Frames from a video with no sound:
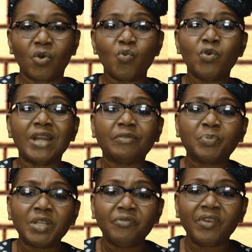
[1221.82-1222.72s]
would have
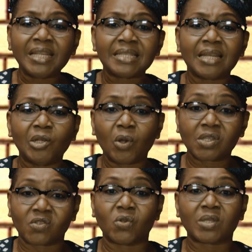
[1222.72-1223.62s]
prevented
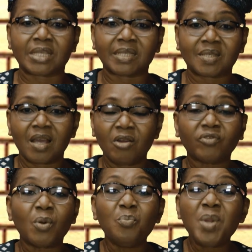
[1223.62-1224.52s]
Lot's daughters
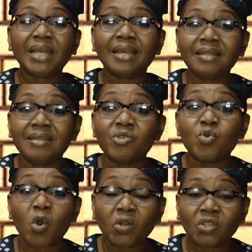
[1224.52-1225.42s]
from making the
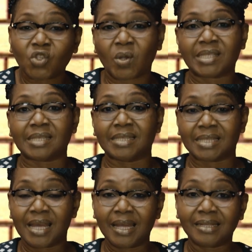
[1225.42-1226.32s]
wrong choices
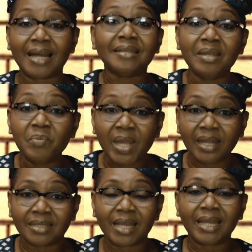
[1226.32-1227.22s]
that they
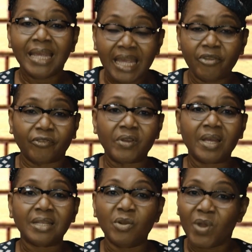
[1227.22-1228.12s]
made if
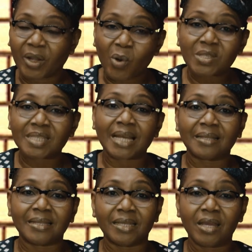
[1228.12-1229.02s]
they were
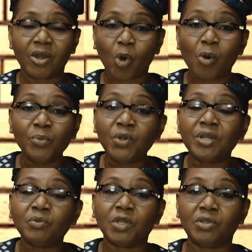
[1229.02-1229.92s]
constantly
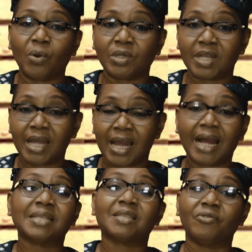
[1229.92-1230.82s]
communing with God
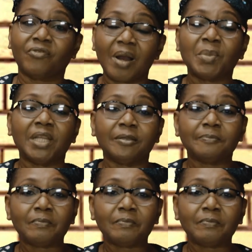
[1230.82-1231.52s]
as a family.